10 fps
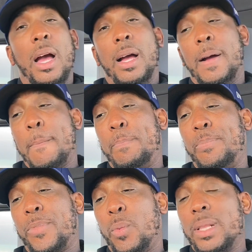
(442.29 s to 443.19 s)

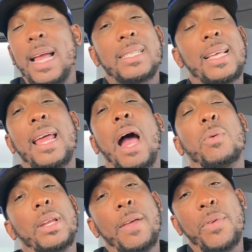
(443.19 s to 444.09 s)
So with that said, I
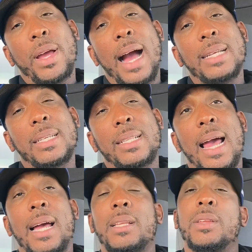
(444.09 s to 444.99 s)
will leave you guys at
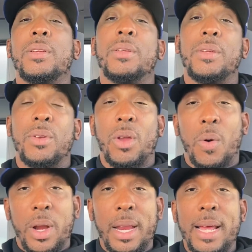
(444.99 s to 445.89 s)
that. You know
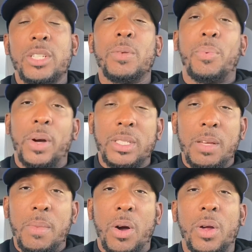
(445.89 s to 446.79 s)
what it is, your boy
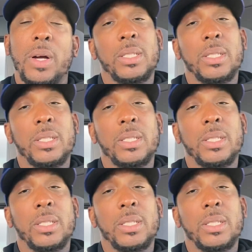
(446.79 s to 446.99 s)
C Moto.